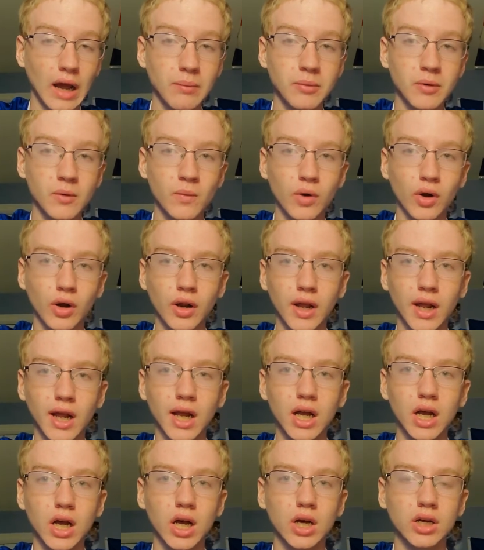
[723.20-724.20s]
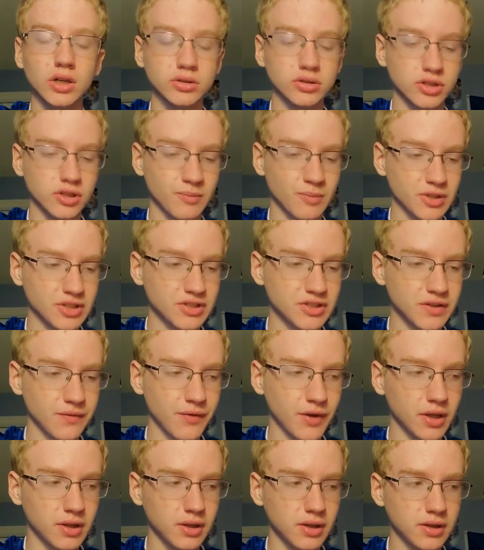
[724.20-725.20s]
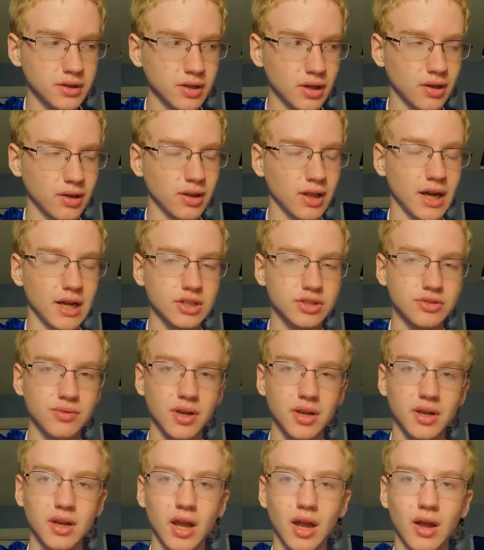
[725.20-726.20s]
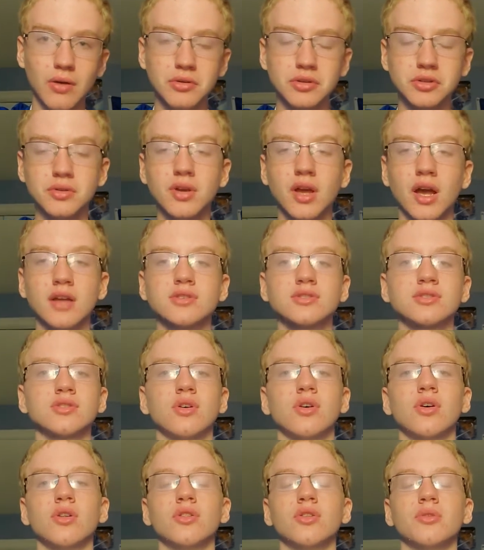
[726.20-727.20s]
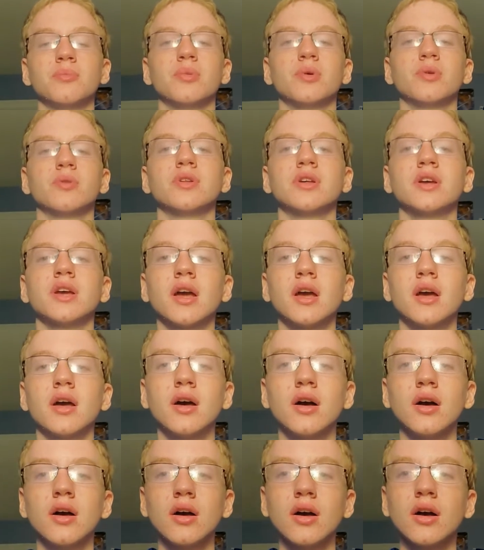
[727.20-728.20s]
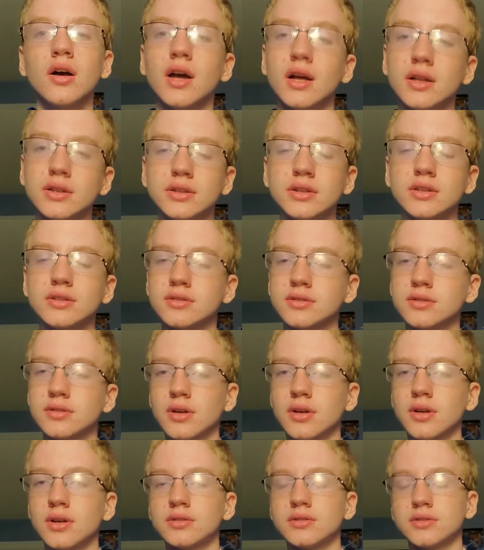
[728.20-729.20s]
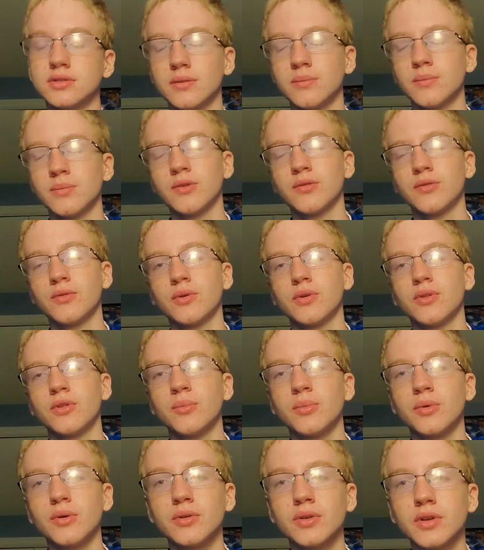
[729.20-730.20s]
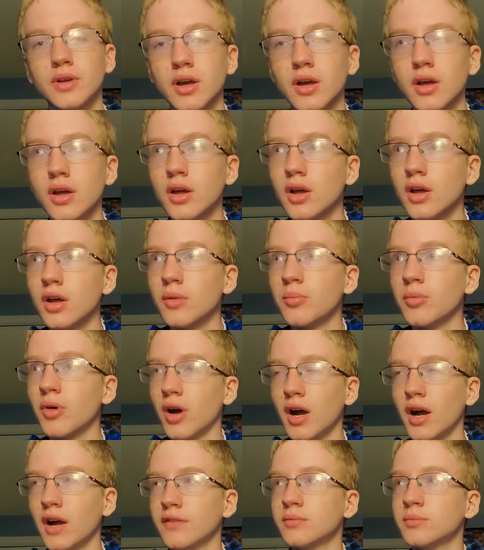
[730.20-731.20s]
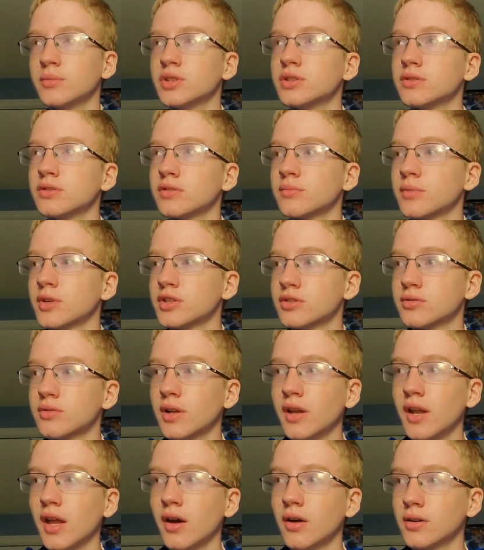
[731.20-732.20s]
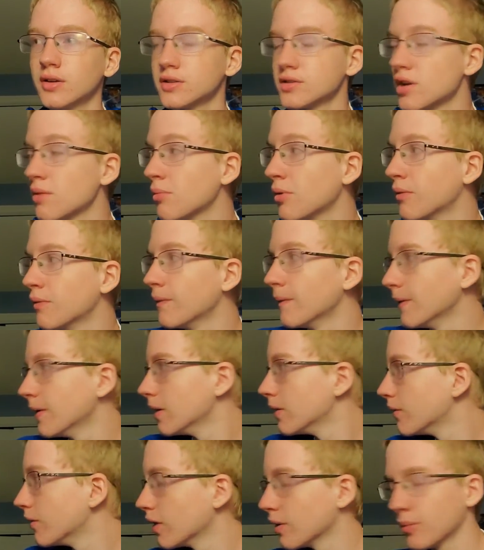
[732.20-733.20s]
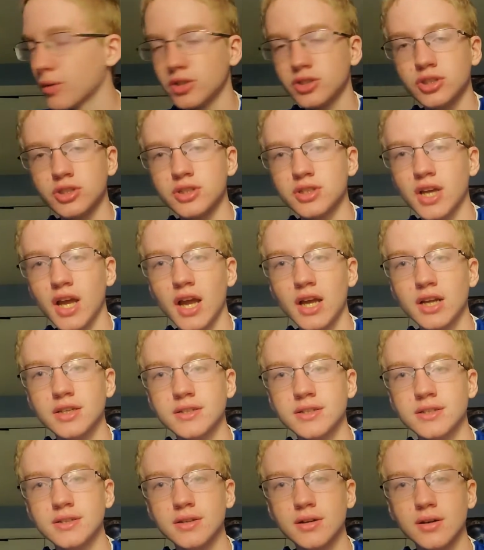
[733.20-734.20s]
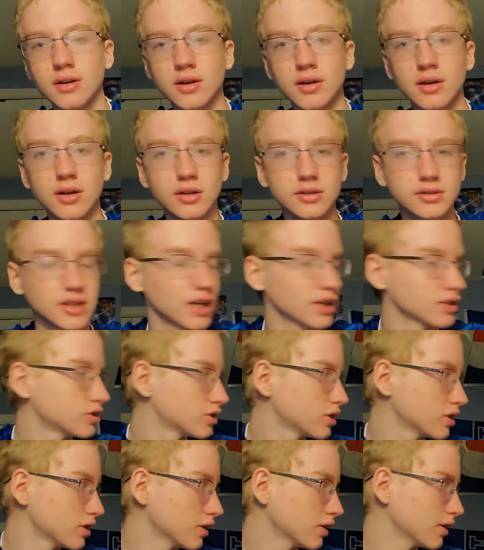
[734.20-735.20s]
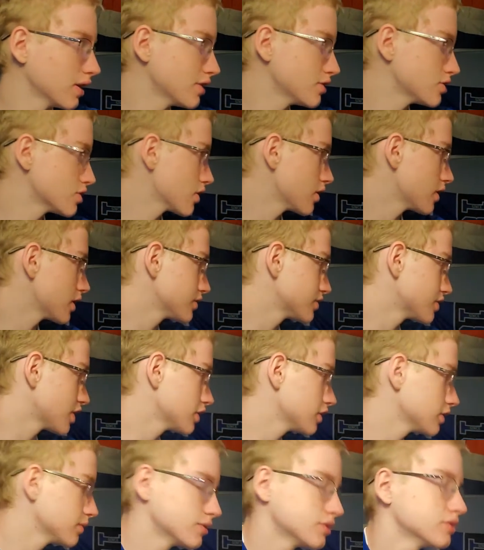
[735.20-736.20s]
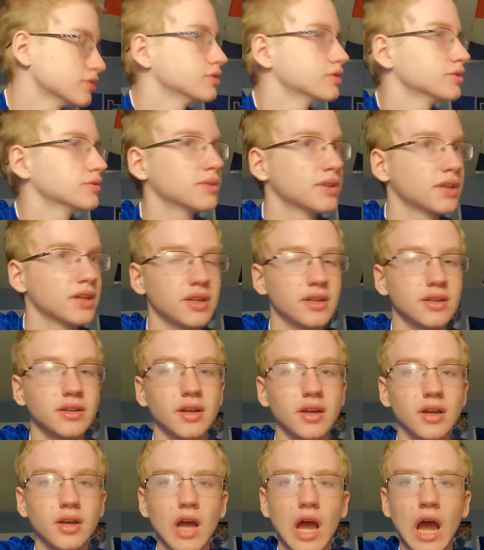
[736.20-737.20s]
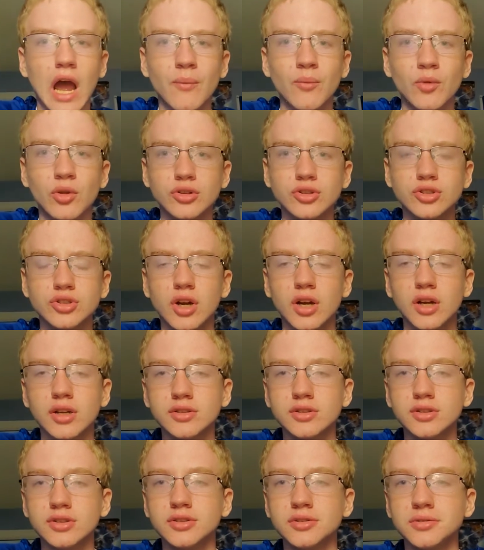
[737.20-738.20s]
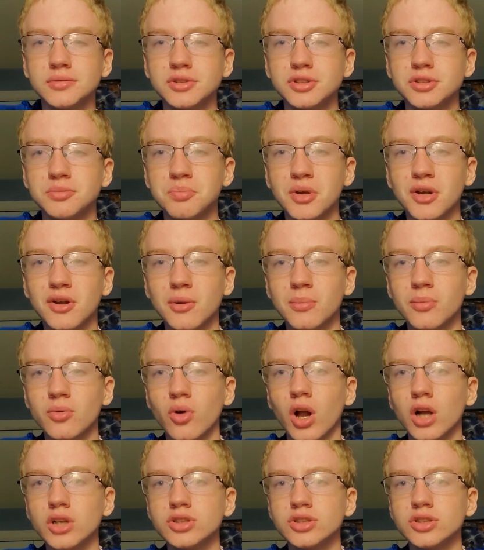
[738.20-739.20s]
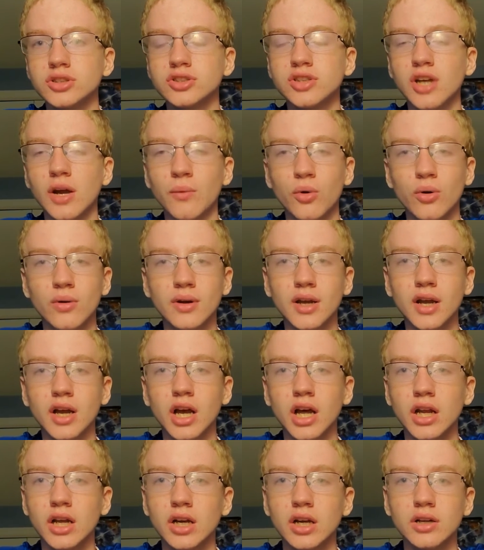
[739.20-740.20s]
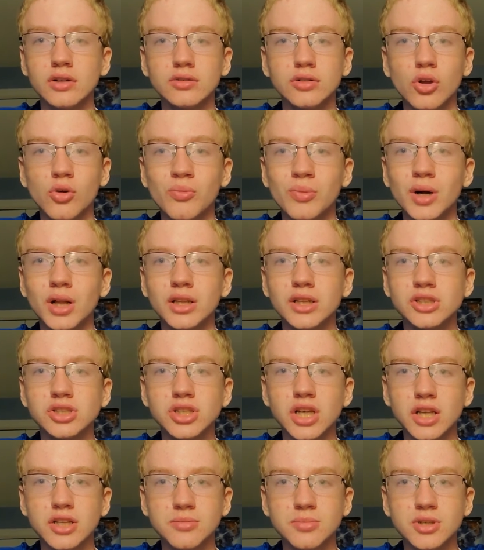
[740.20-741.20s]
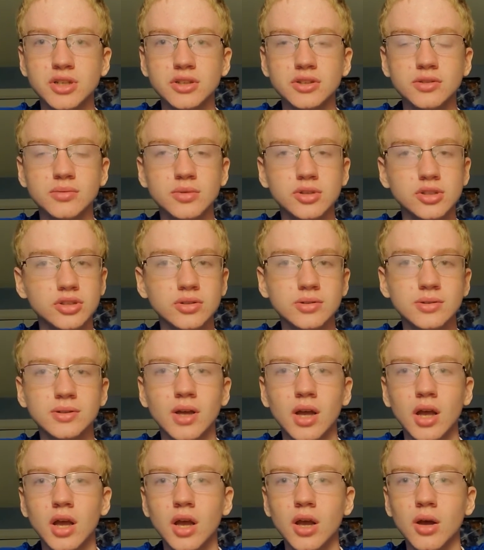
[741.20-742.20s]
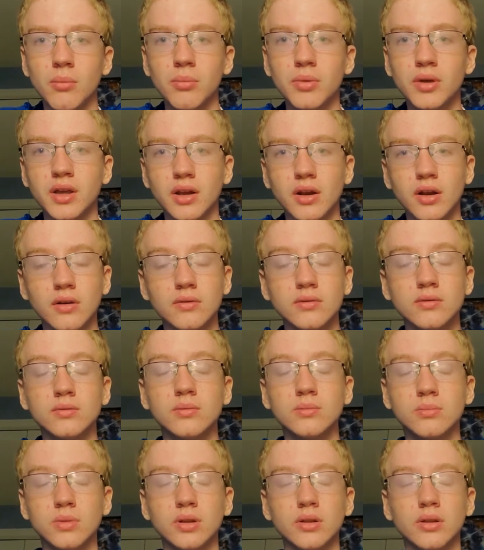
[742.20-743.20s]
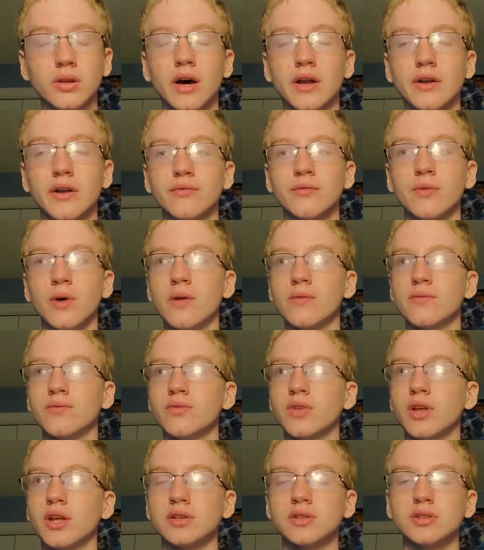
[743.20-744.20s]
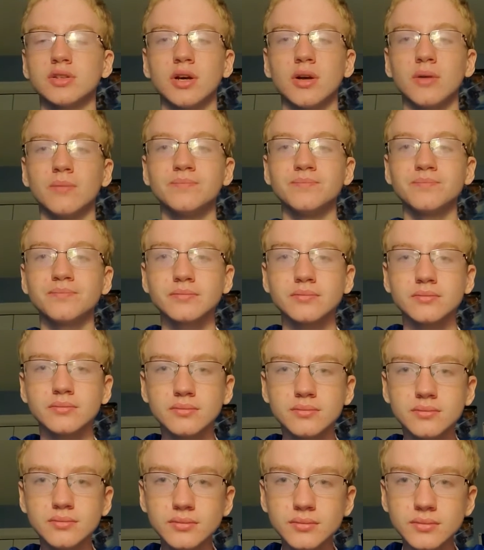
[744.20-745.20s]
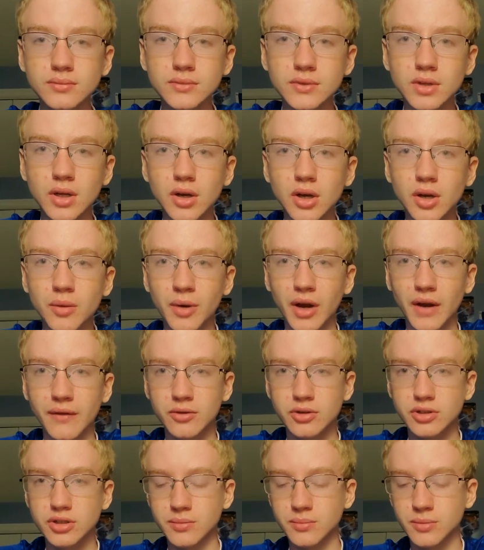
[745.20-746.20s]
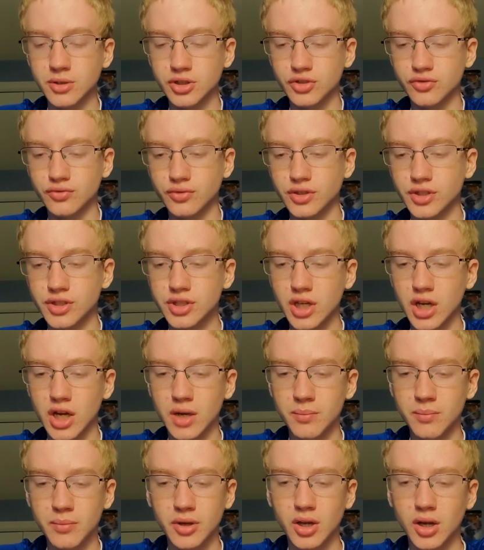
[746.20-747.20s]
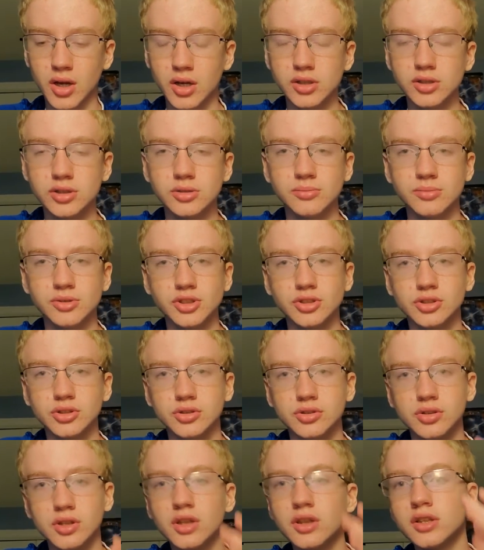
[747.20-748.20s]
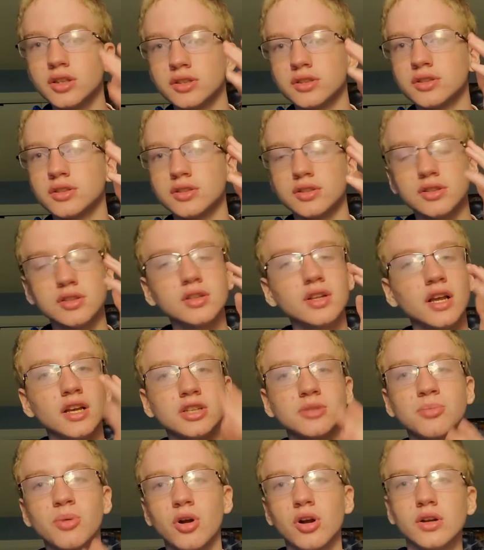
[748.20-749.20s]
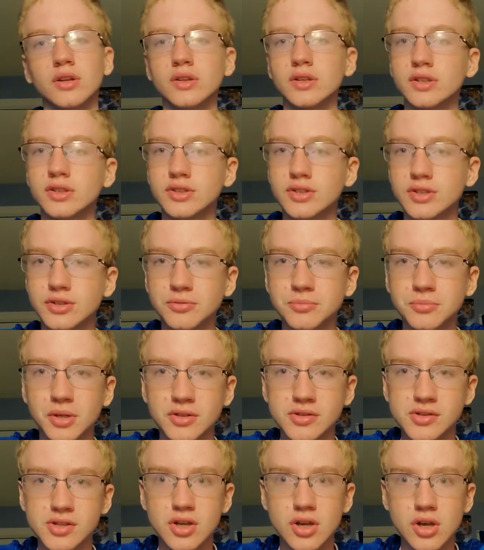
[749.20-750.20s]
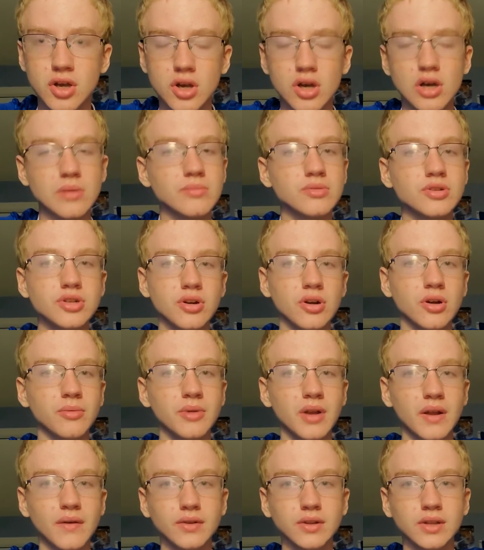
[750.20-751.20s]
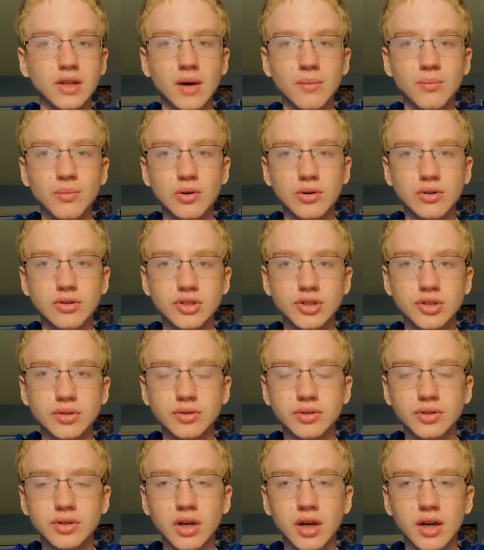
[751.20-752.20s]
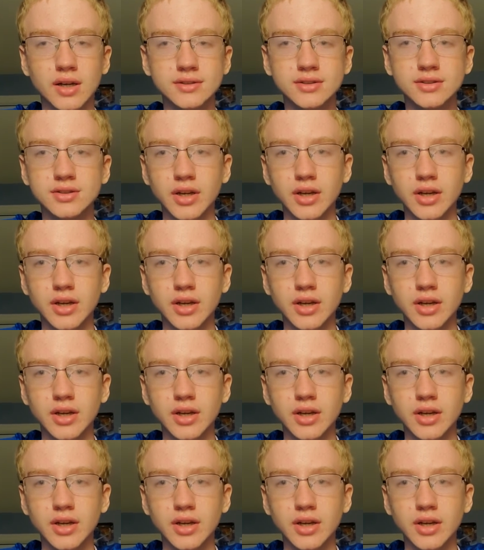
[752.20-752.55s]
been working on specifically the class right now, and you guys saw the bowling alley, as I said before, the bowling. But I haven't been doing much right now because I've been very much attached to the lecture and exactly what they're doing, and I'm really trying to do these bigger projects now. We're working on a low poly chess piece, which is being a lot of fun, and but I haven't done much free time. But I'm sure in the next part of this 2 months, I'm sure I'm gonna have a lot more to show you guys.